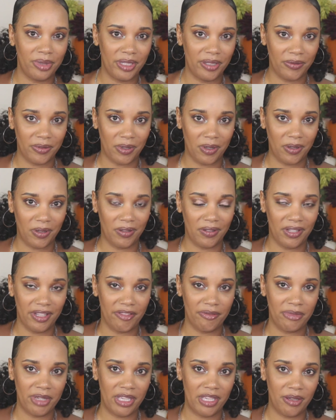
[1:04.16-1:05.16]
B-roll
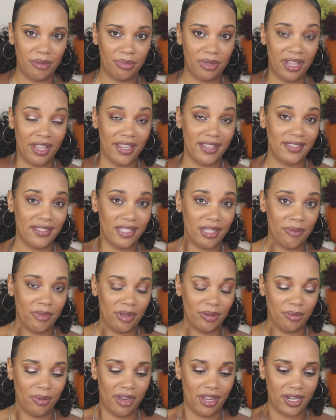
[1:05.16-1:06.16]
of me applying some
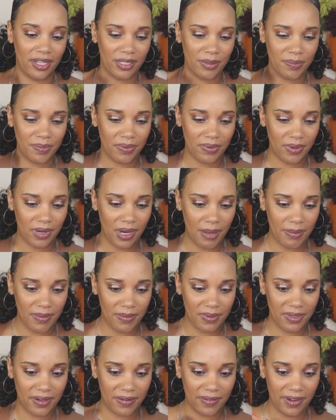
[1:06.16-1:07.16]
of the products,
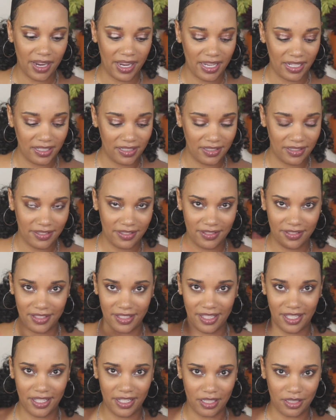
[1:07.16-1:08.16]
probably right
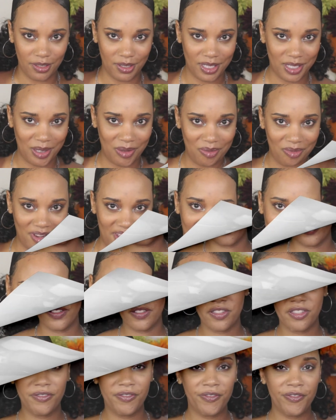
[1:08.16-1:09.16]
here somewhere. Okay,
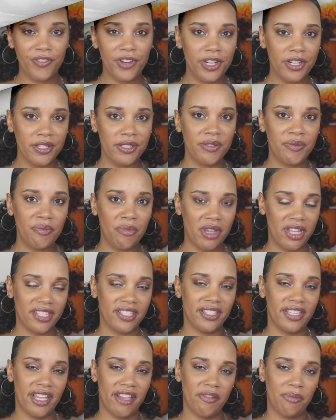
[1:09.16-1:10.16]
so the first
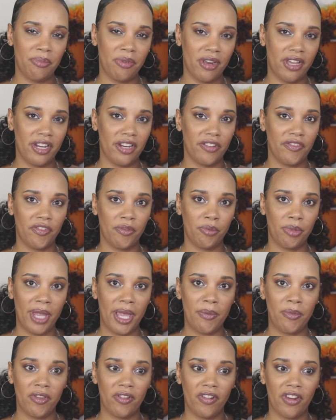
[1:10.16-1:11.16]
must-have product from
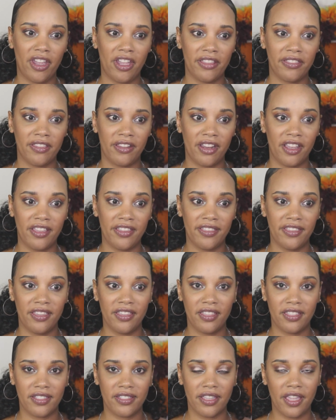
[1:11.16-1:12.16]
Pat McGrath that I
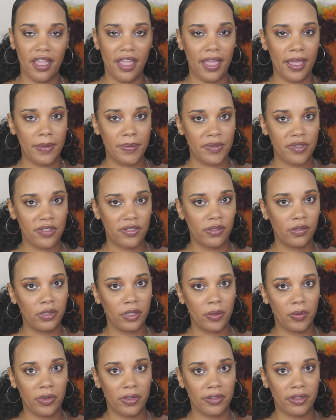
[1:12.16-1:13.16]
think is
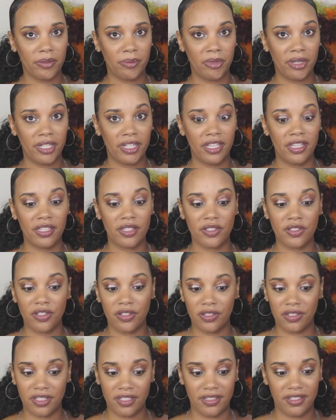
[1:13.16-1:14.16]
absolutely worth the money is
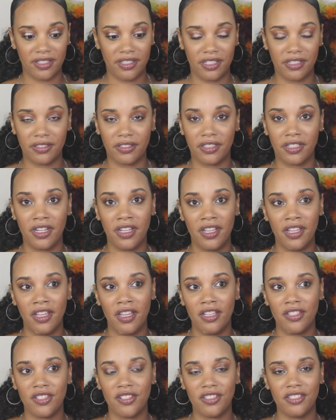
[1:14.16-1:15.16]
her concealer.
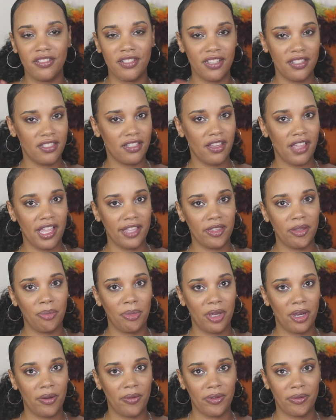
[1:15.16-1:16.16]
So you guys are going to have to
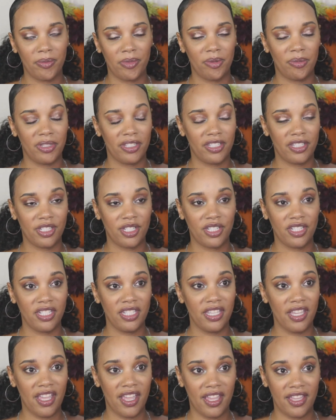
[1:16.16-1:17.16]
bear with me because
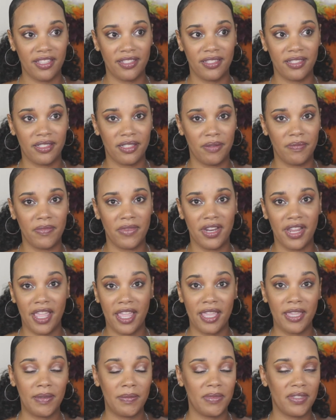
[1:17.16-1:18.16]
she has some
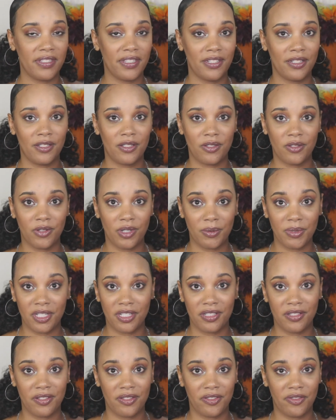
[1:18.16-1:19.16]
names and
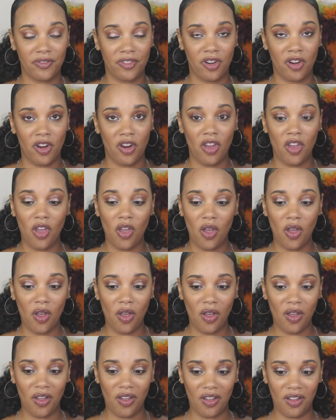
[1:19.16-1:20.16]
descriptions for
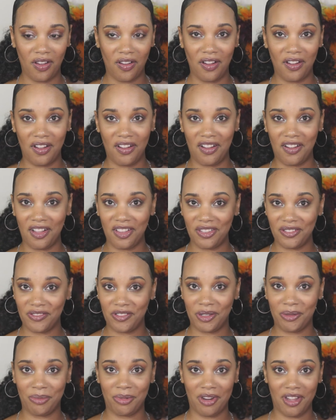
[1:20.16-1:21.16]
all of
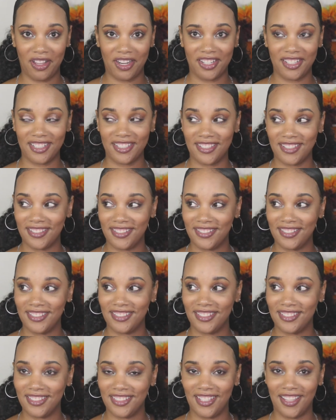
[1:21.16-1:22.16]
her products.
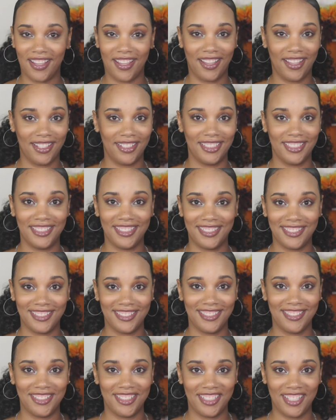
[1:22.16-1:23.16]
Yeah,
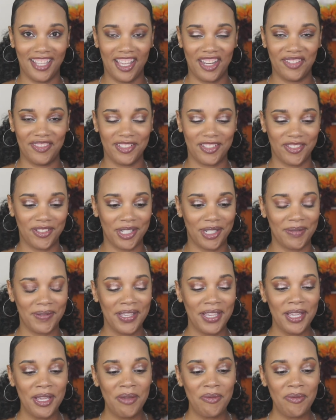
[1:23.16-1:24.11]
it's kind of a trip.